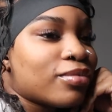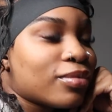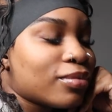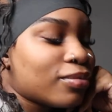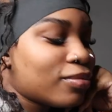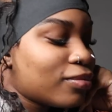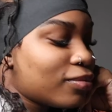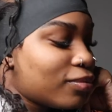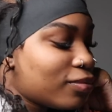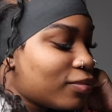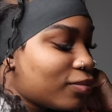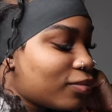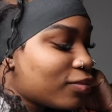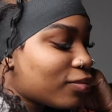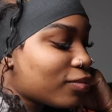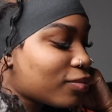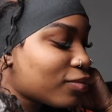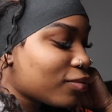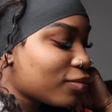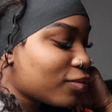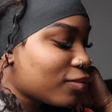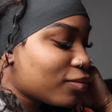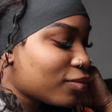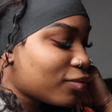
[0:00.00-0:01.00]
mm -hmm.
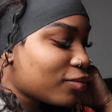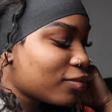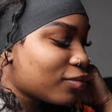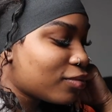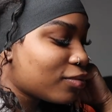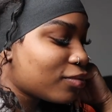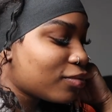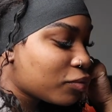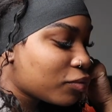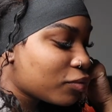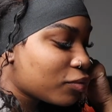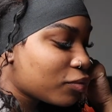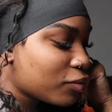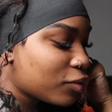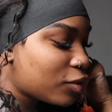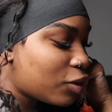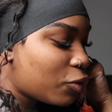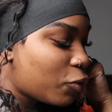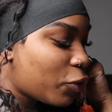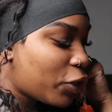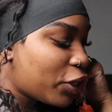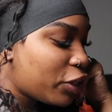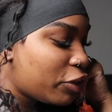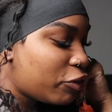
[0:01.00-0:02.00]

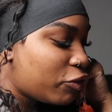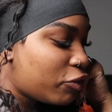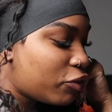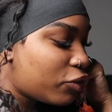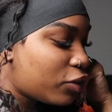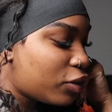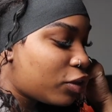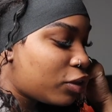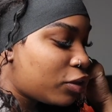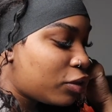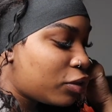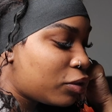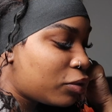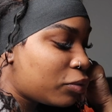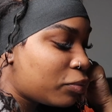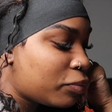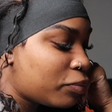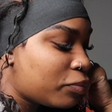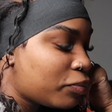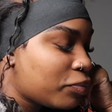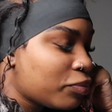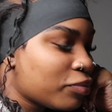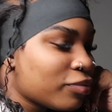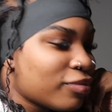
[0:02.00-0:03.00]
where you
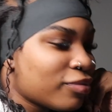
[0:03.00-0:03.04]
from